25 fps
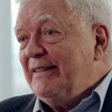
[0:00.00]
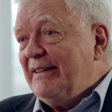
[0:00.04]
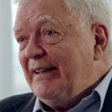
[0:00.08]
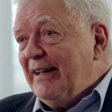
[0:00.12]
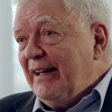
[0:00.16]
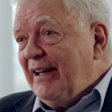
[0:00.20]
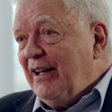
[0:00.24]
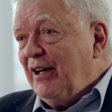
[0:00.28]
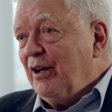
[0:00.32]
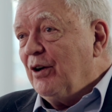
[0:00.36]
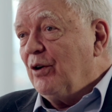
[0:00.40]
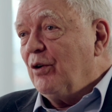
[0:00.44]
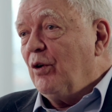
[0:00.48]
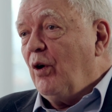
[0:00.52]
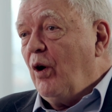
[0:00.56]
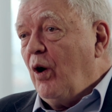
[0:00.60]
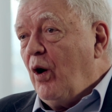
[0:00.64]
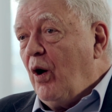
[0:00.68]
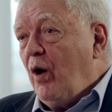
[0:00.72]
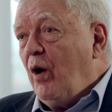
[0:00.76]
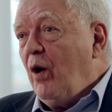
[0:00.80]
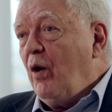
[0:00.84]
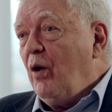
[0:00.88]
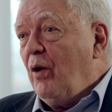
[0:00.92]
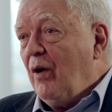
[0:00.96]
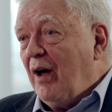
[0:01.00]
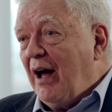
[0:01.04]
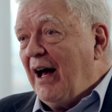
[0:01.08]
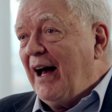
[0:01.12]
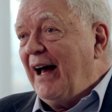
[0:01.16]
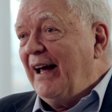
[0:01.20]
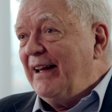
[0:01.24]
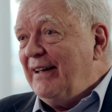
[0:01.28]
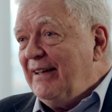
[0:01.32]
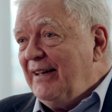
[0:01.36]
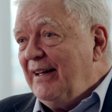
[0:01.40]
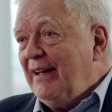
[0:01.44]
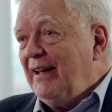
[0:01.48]
to hear all
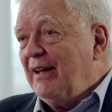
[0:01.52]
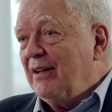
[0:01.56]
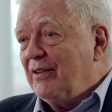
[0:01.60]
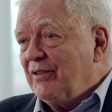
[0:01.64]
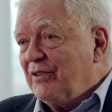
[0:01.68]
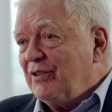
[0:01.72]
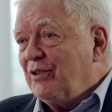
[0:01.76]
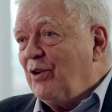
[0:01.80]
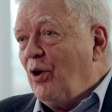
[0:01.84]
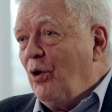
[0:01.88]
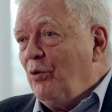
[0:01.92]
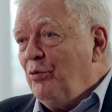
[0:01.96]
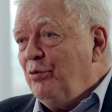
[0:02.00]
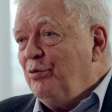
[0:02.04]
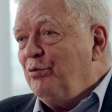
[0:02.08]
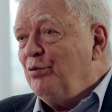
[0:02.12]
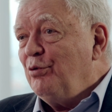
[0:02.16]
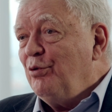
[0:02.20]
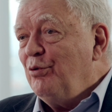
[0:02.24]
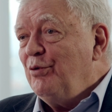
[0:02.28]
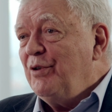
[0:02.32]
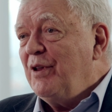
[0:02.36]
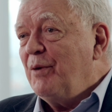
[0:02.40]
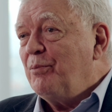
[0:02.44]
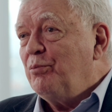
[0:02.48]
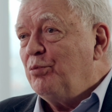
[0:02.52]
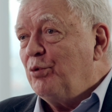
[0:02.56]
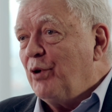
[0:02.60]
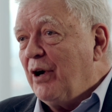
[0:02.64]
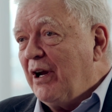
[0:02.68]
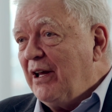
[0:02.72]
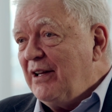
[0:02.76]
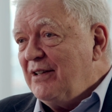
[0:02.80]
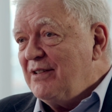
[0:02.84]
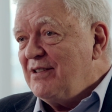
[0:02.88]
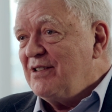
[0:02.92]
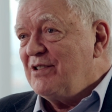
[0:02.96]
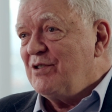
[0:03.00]
ideas, go through the
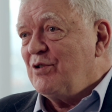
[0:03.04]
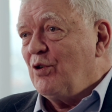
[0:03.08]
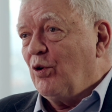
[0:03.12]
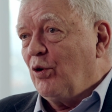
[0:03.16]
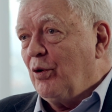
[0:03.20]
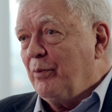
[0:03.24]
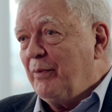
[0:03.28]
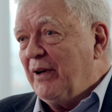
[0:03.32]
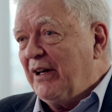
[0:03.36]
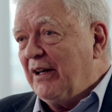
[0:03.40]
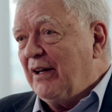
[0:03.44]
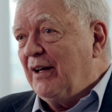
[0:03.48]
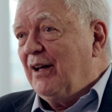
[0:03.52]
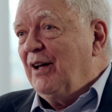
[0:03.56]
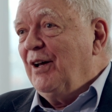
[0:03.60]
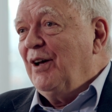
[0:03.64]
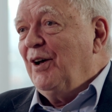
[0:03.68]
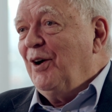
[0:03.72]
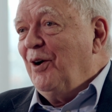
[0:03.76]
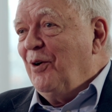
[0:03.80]
brainstorming,